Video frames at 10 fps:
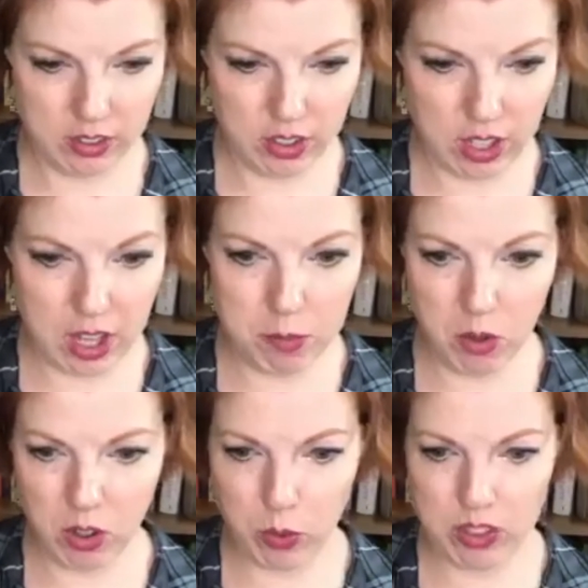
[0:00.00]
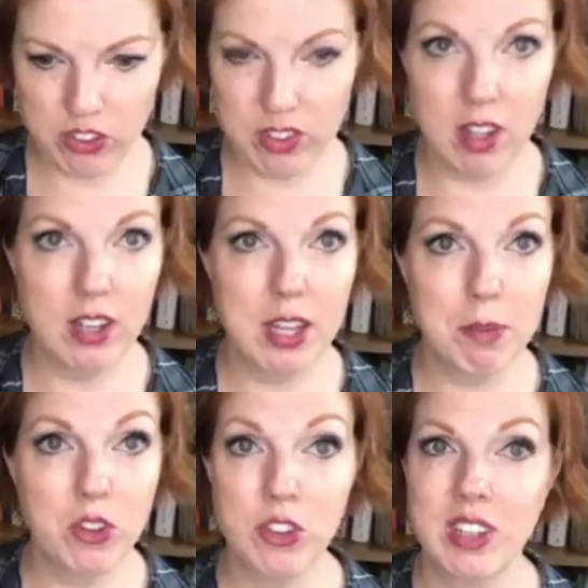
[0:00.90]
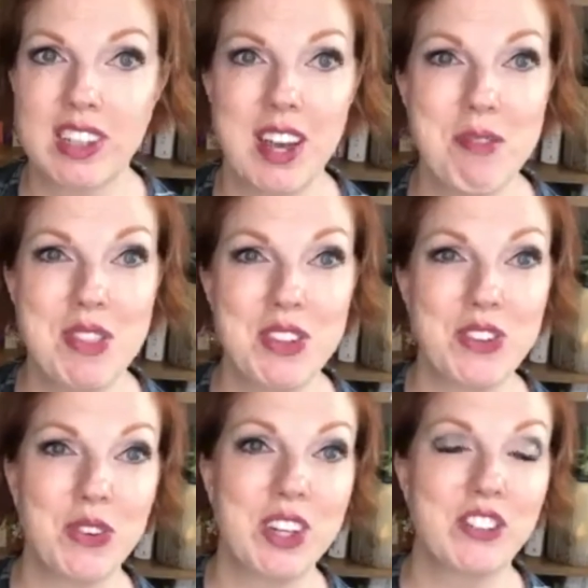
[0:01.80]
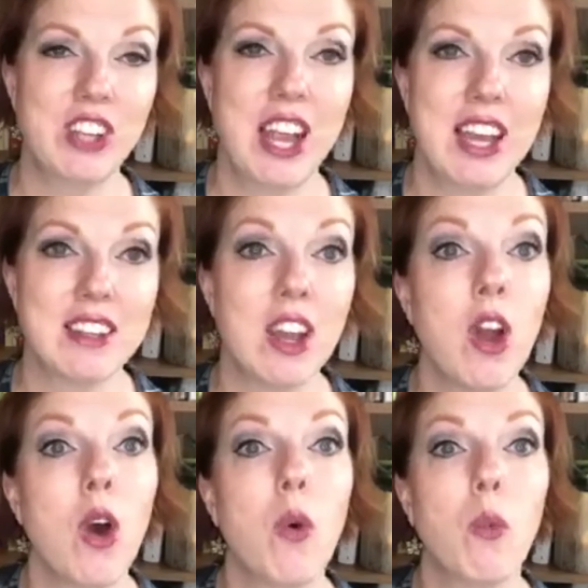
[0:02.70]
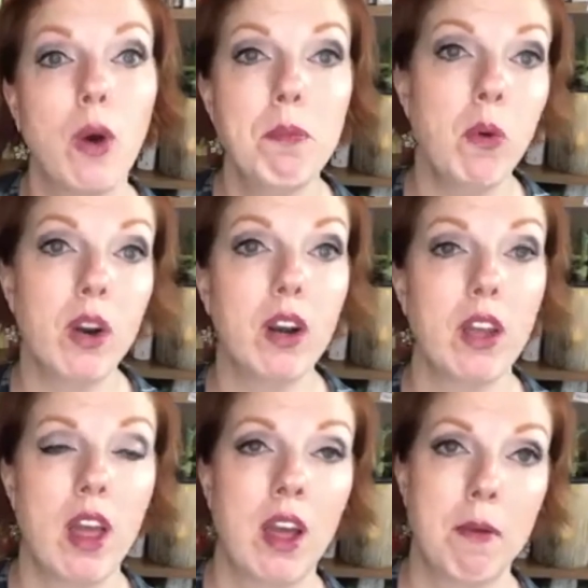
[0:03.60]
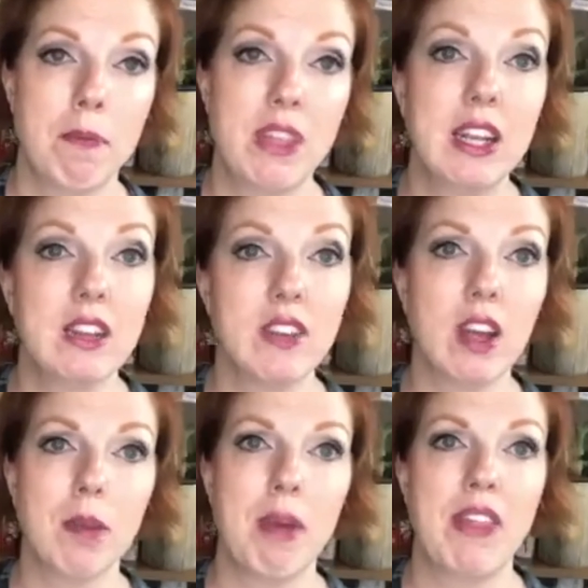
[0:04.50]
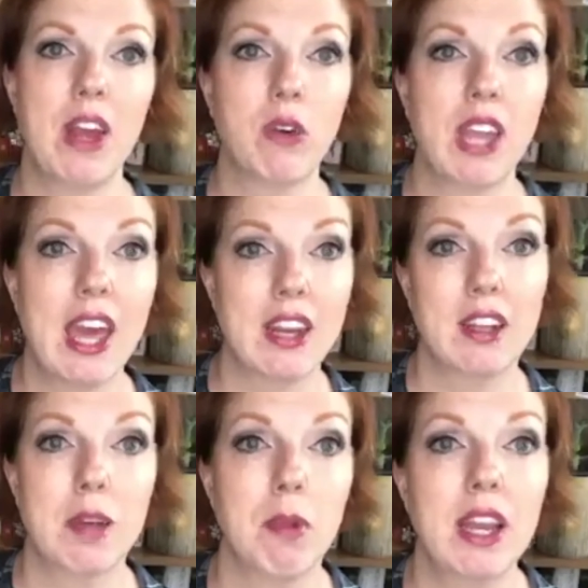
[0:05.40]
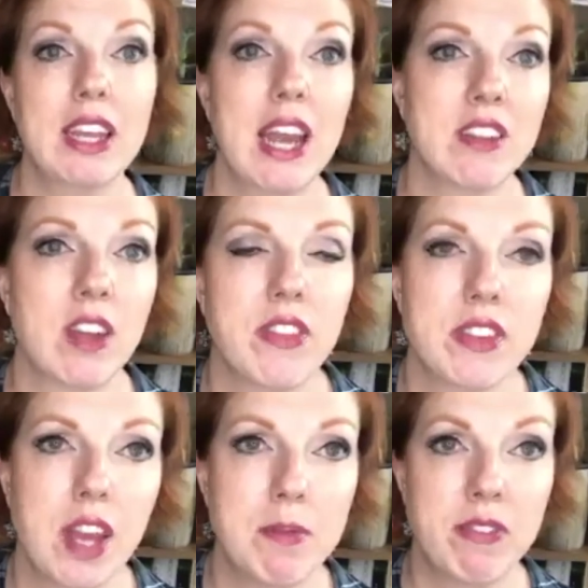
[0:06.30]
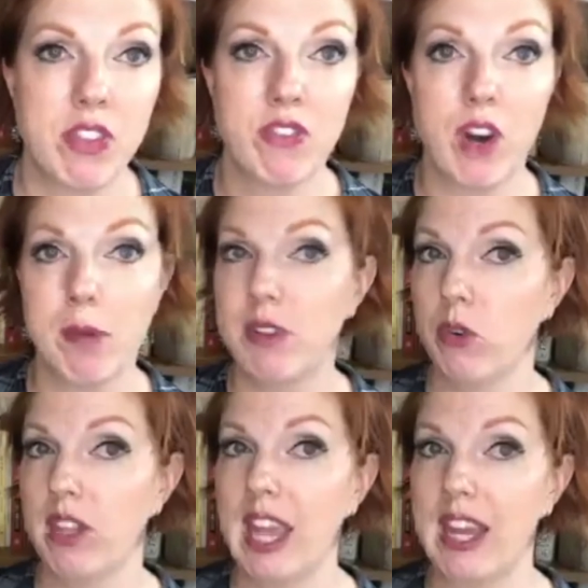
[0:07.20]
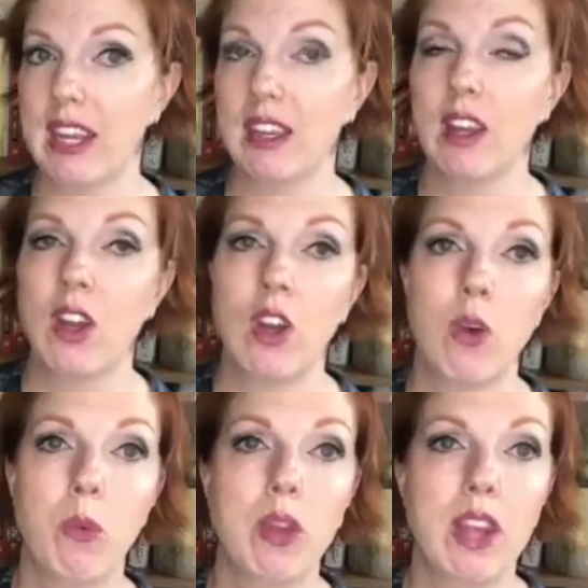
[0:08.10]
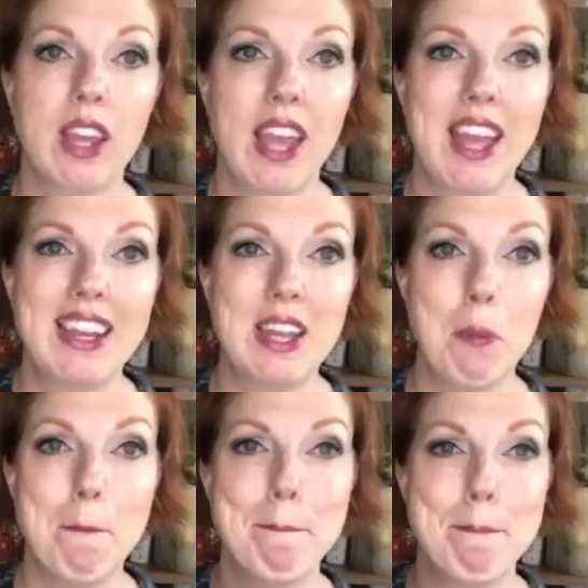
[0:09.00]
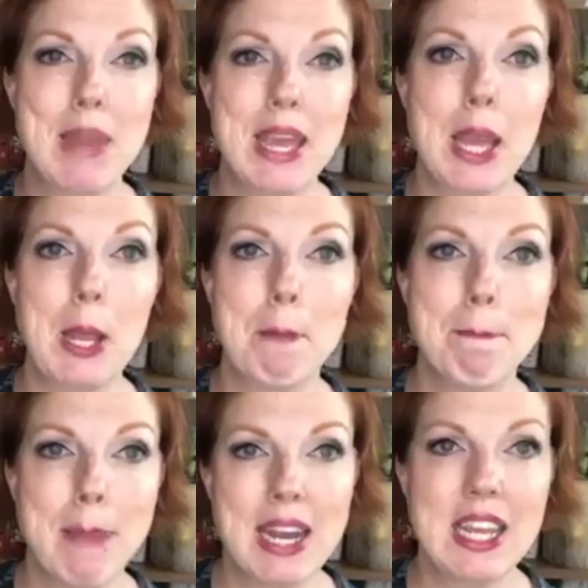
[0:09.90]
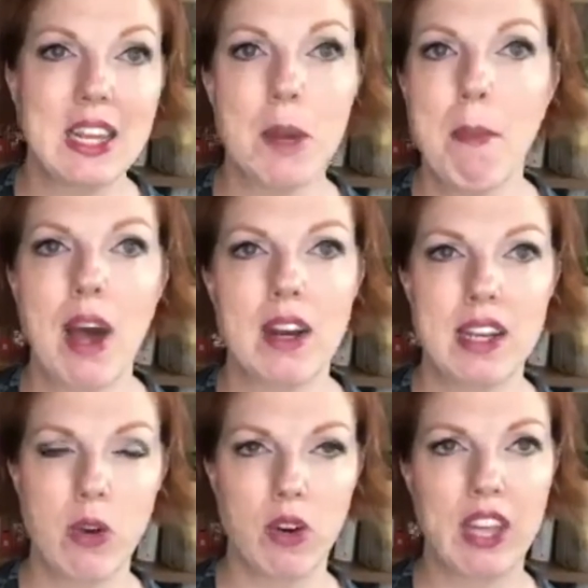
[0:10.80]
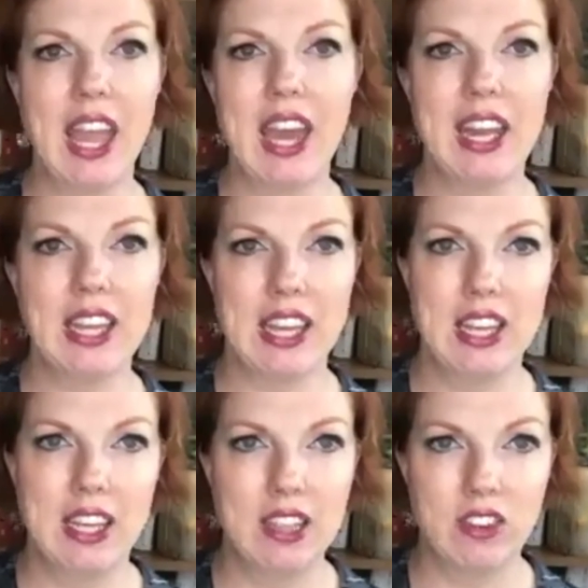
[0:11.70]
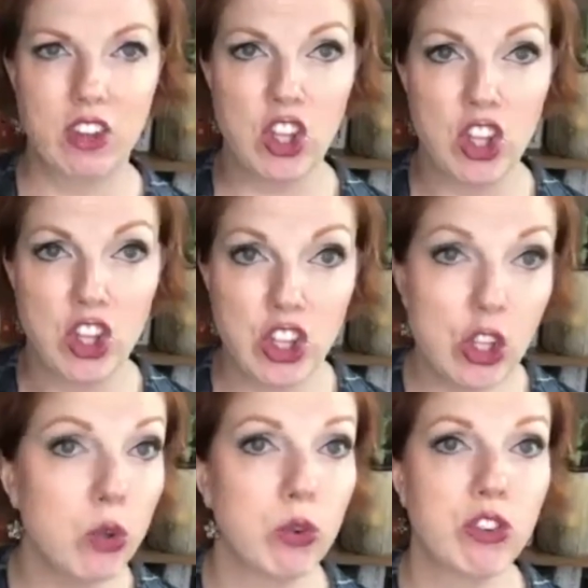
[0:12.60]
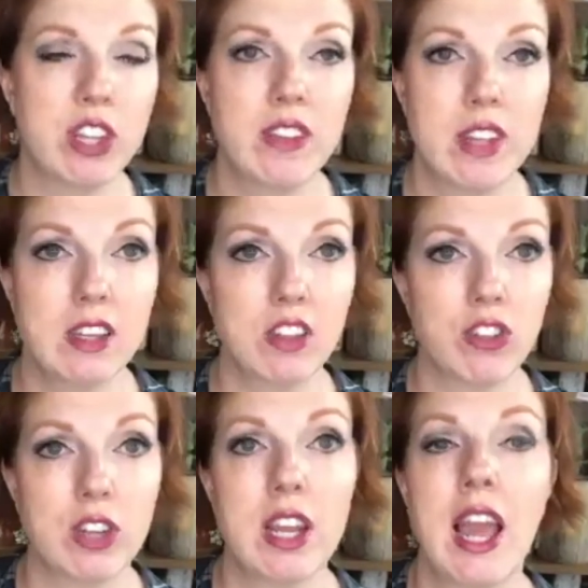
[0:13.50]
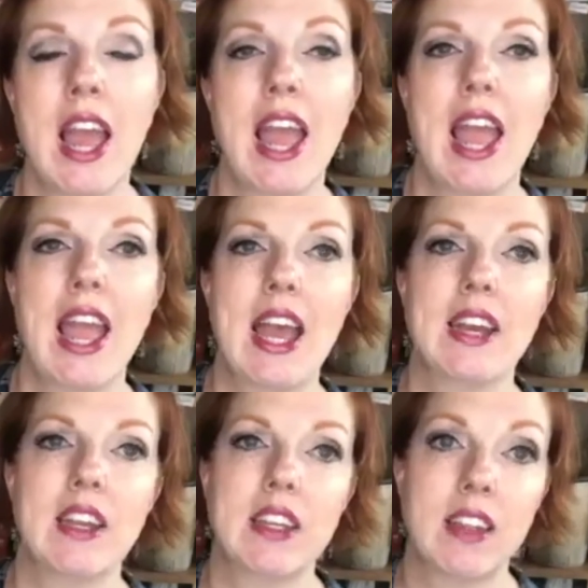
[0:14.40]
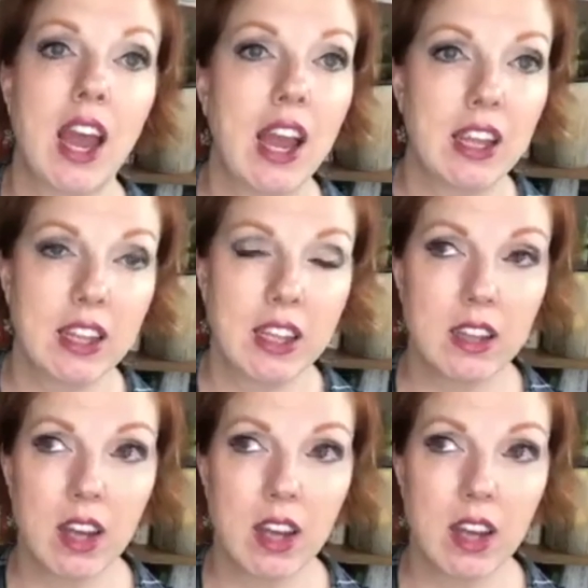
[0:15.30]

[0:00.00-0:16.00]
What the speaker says: any more questions on labels, you can come in the store and chat. One more thing, let's talk about that organic label. I get asked all the time if the farm is organic. Well, like any big money commodity, organic is huge in the industry and it's highly